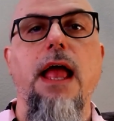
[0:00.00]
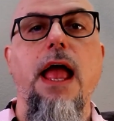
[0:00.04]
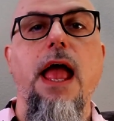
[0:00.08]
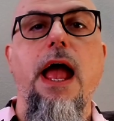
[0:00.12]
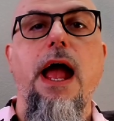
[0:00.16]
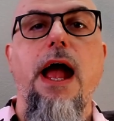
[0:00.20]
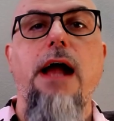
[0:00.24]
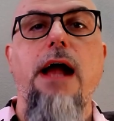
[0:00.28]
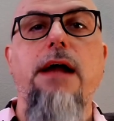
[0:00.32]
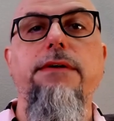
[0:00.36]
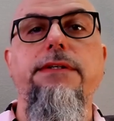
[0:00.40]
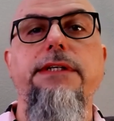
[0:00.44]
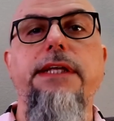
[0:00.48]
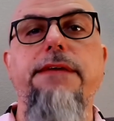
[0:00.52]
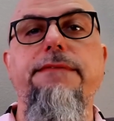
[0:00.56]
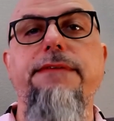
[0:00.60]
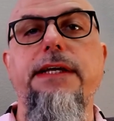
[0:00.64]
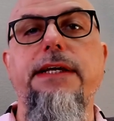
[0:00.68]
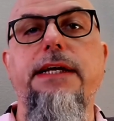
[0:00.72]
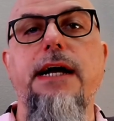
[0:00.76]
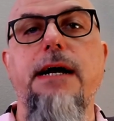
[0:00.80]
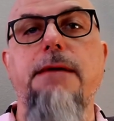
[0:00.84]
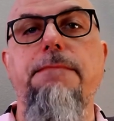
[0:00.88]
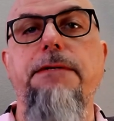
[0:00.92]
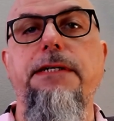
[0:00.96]
Our TV
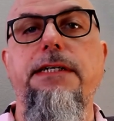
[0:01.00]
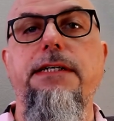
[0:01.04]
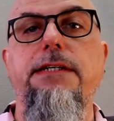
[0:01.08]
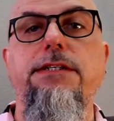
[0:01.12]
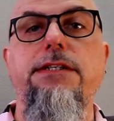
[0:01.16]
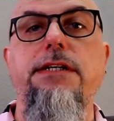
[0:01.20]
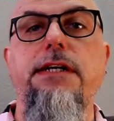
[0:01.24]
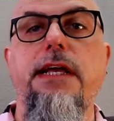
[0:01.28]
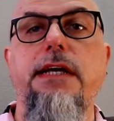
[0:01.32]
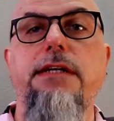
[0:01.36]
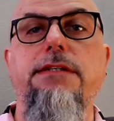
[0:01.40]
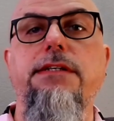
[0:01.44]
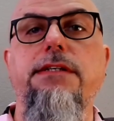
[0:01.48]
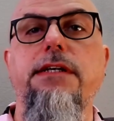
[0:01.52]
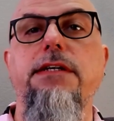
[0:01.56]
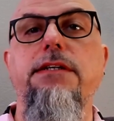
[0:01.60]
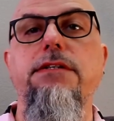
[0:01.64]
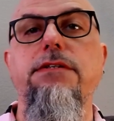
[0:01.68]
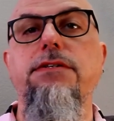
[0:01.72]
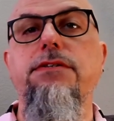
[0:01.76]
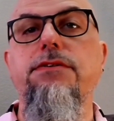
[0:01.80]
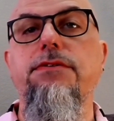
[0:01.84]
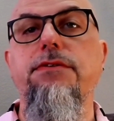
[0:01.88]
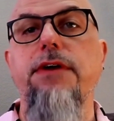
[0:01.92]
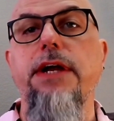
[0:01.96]
competition has a
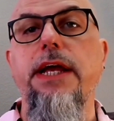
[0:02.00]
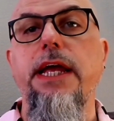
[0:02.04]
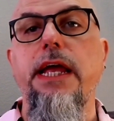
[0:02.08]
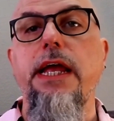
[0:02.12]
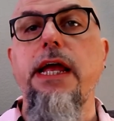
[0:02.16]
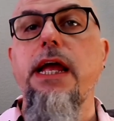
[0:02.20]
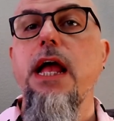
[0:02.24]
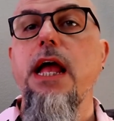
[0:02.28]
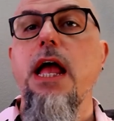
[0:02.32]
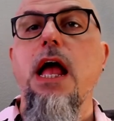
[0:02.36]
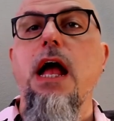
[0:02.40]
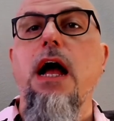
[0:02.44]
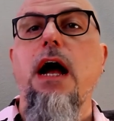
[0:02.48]
history